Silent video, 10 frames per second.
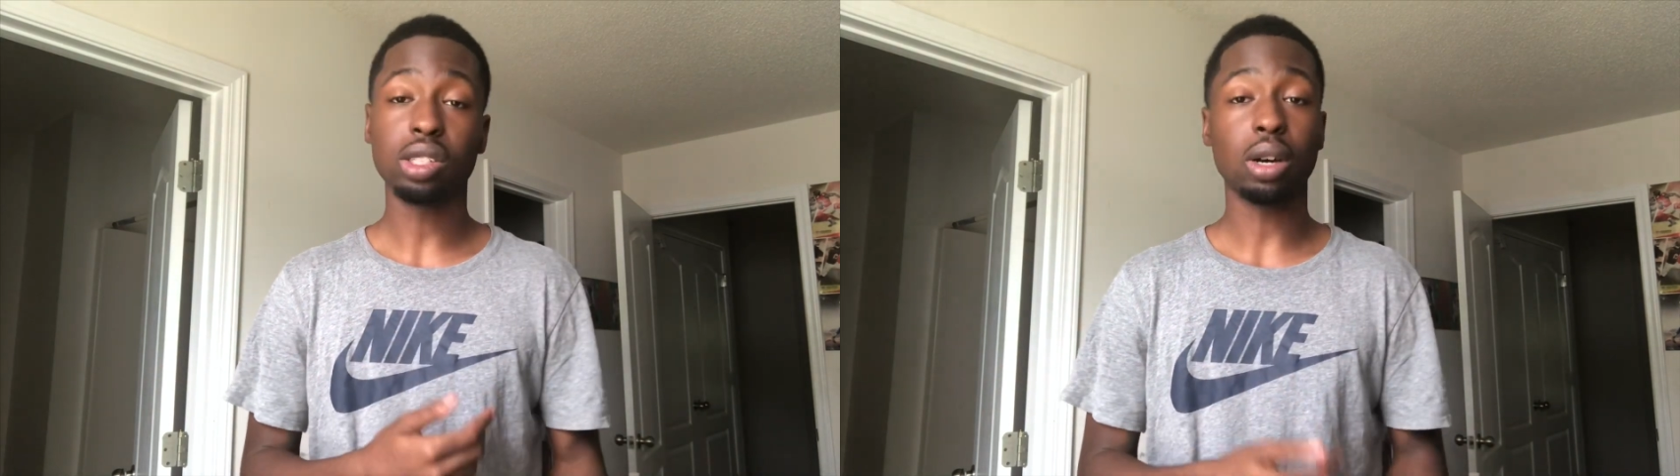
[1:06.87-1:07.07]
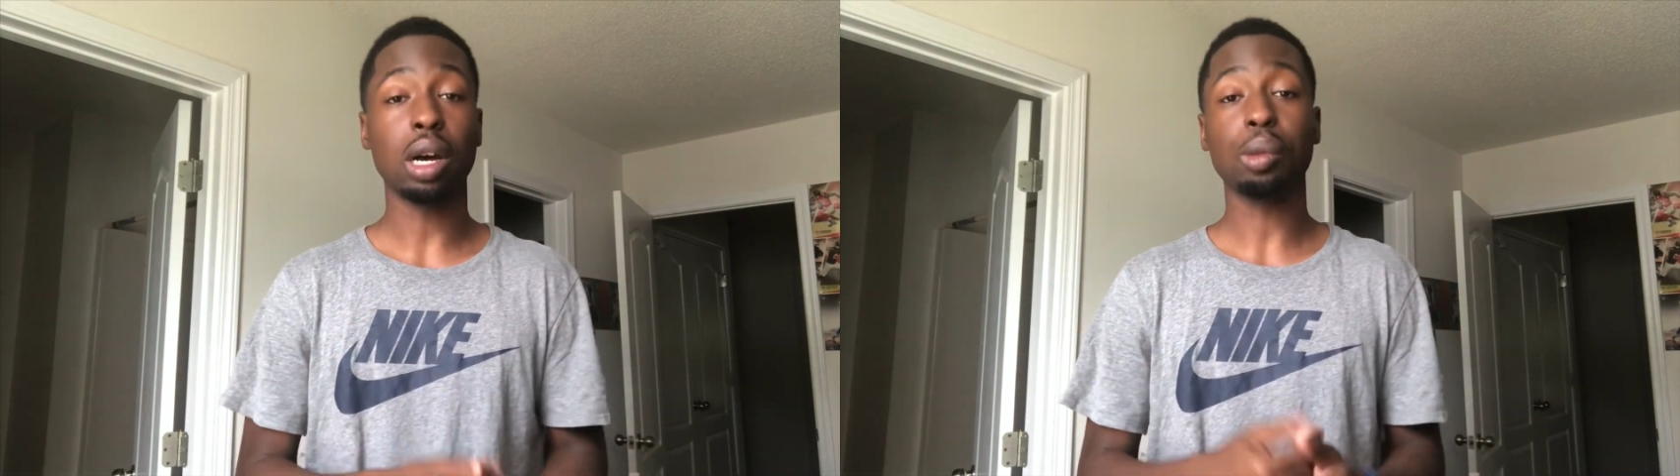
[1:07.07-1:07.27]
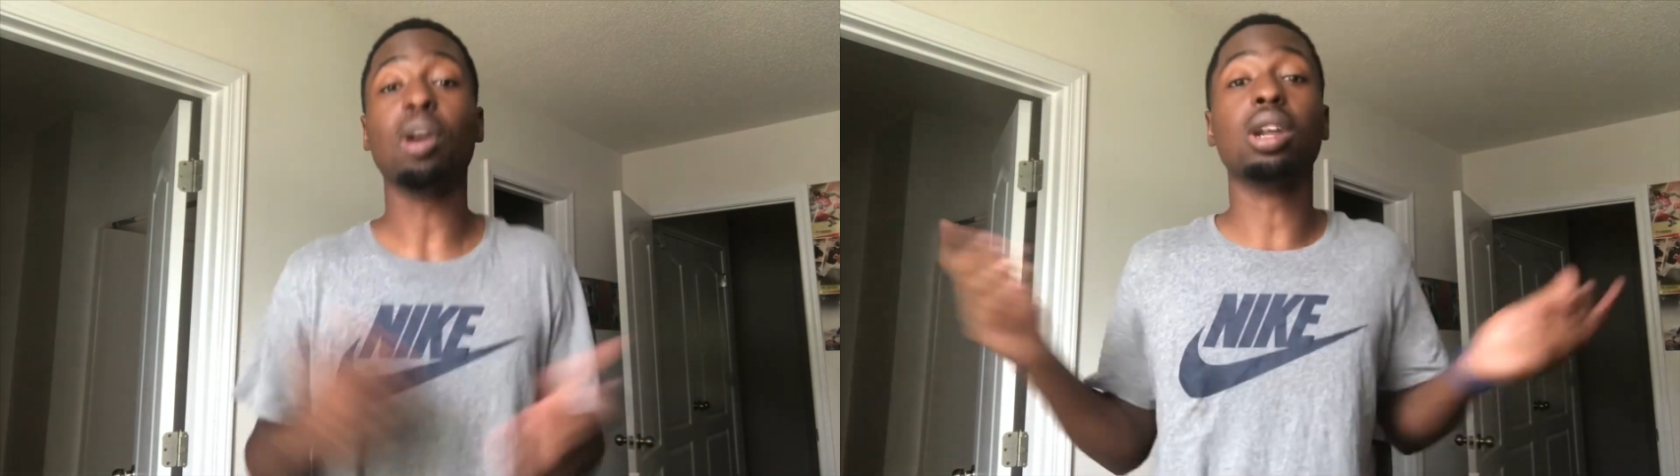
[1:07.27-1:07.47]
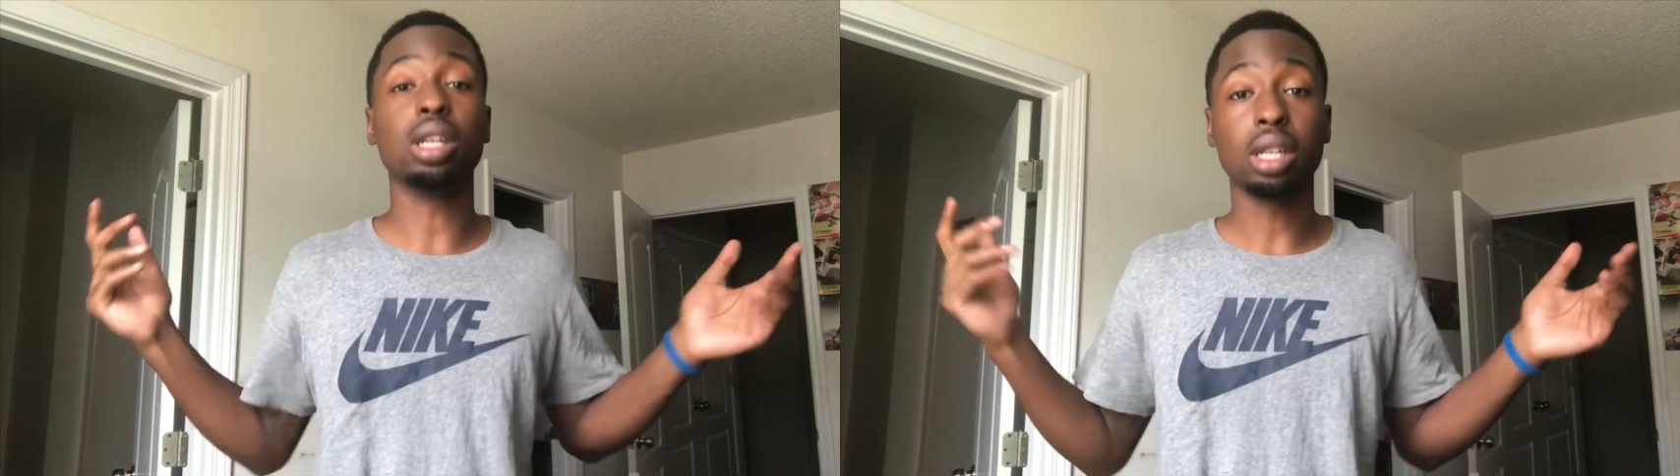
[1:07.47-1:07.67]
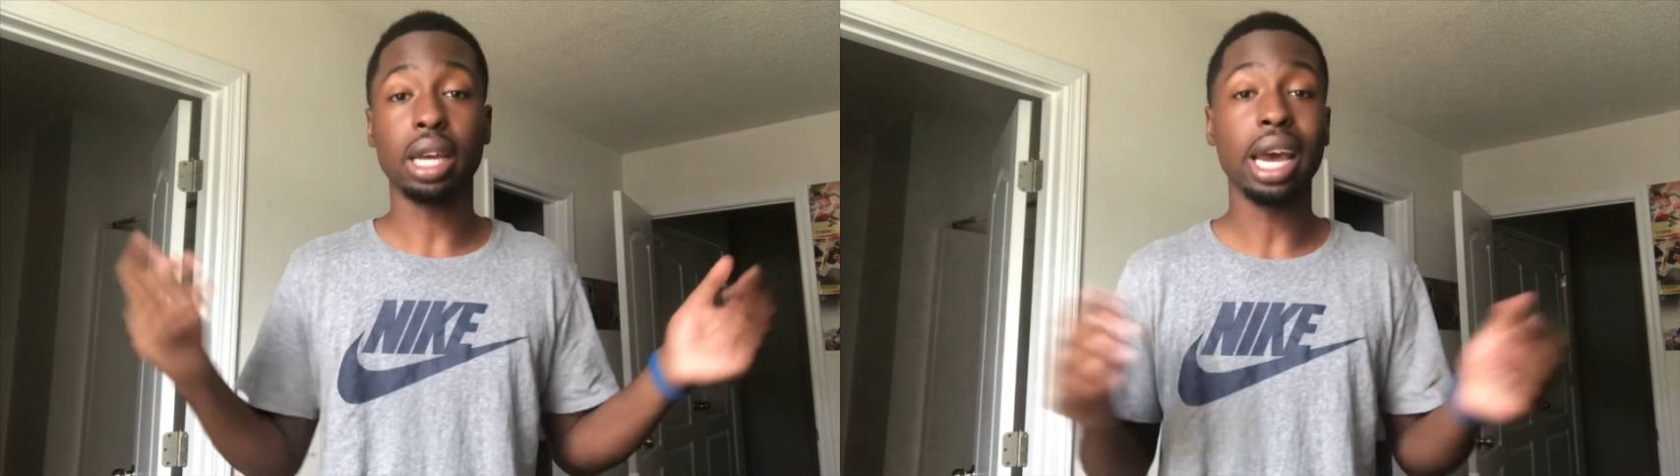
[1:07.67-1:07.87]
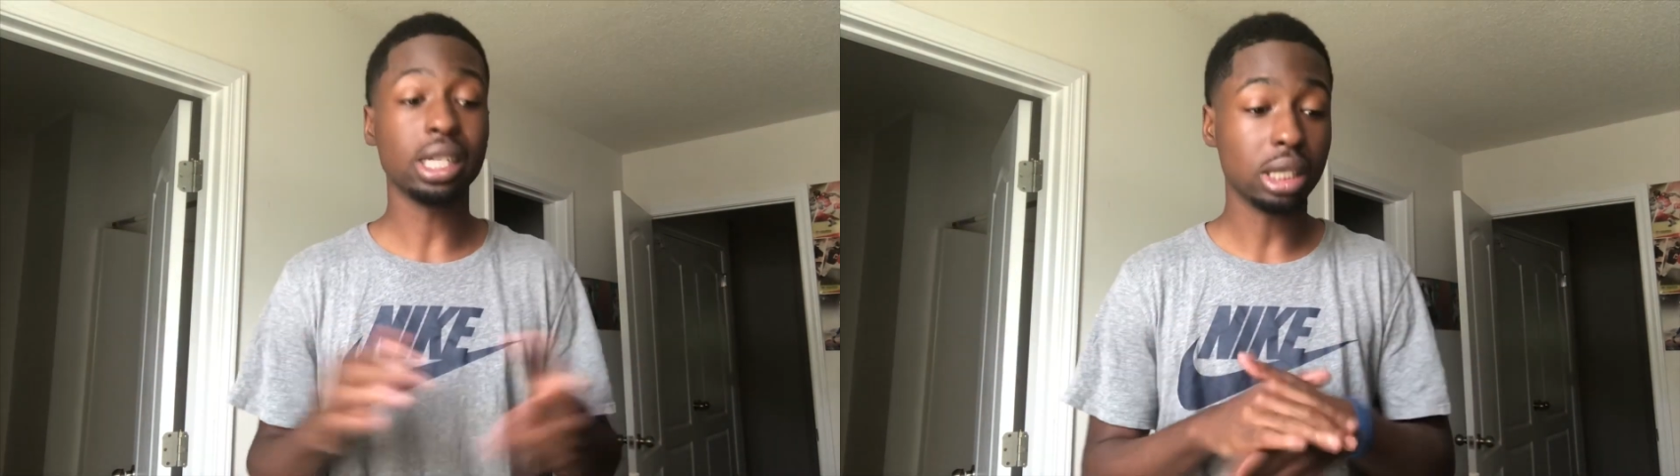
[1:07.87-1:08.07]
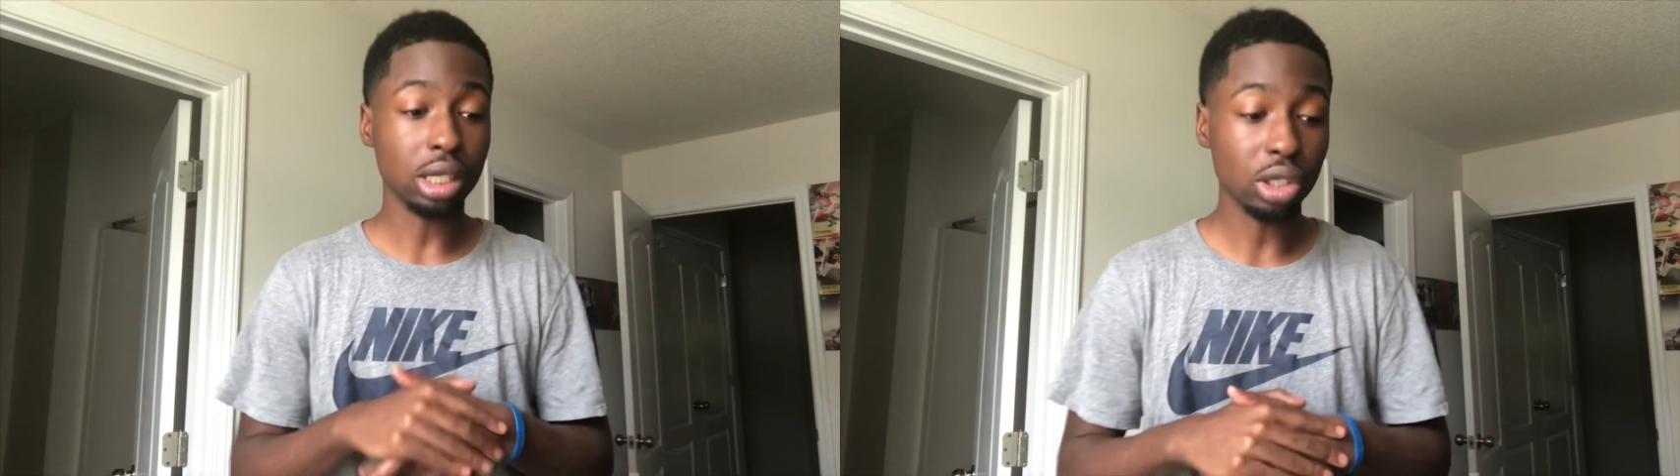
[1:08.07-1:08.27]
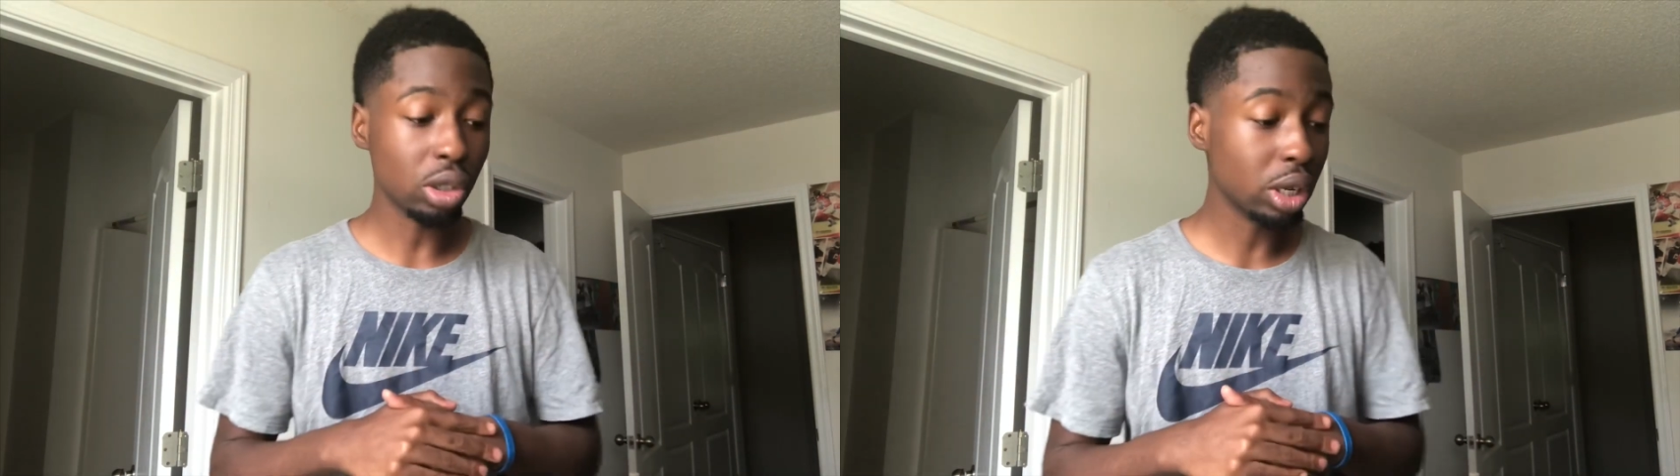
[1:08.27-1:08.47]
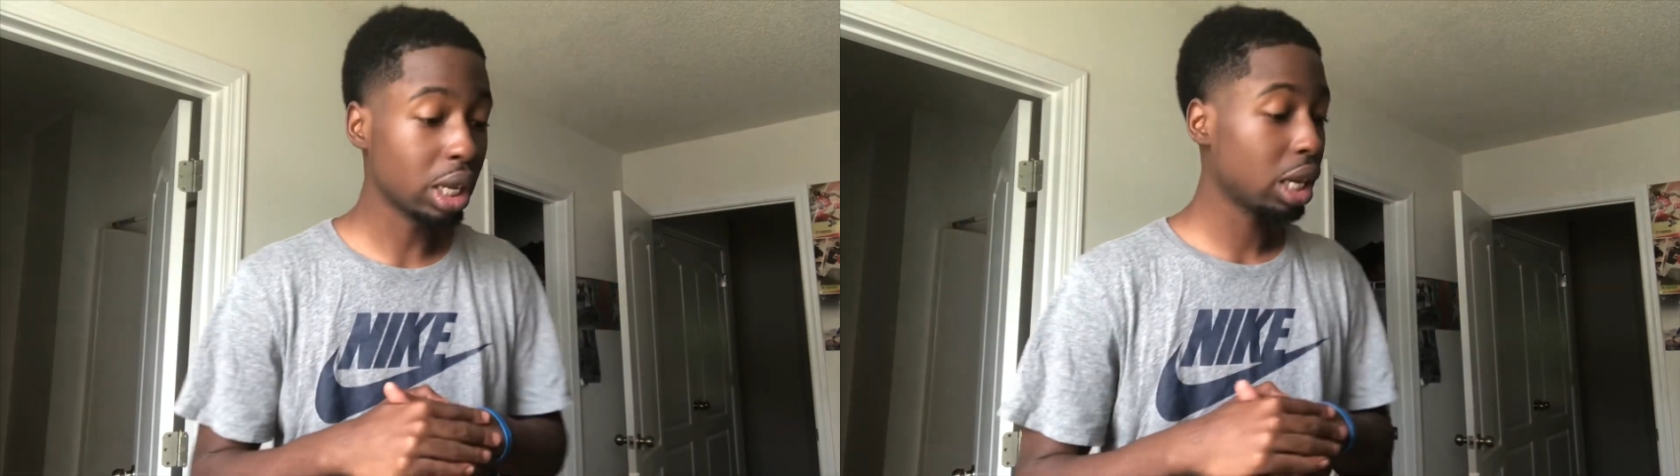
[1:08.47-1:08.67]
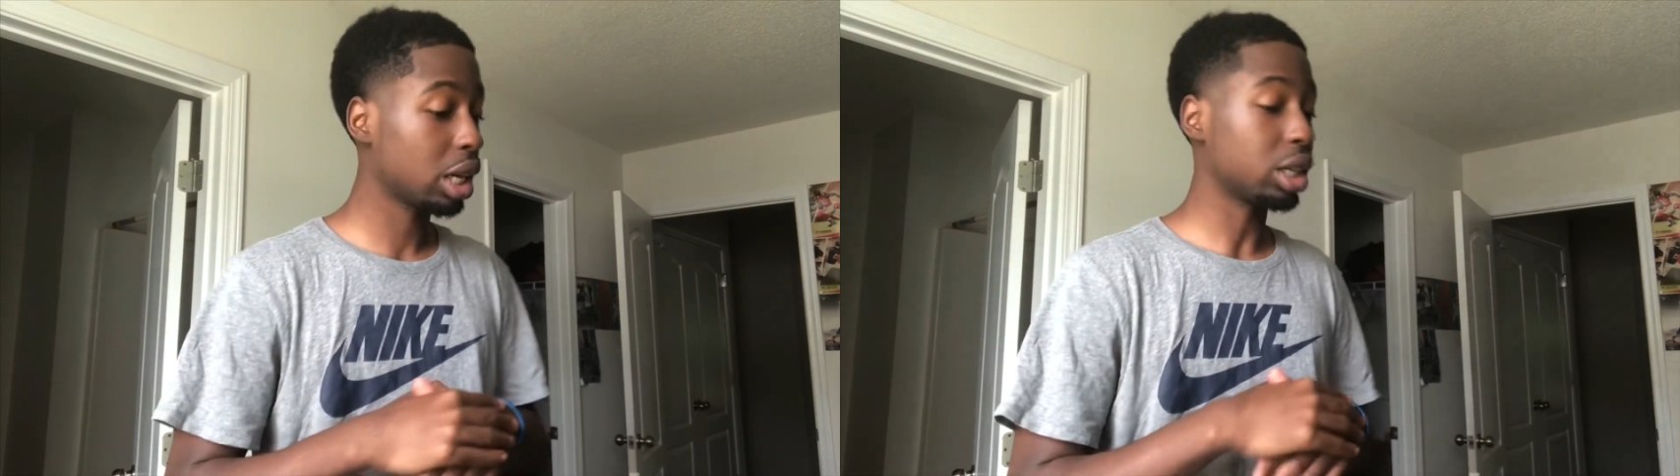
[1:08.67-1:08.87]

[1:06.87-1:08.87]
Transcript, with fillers: so I'm gonna actually do it.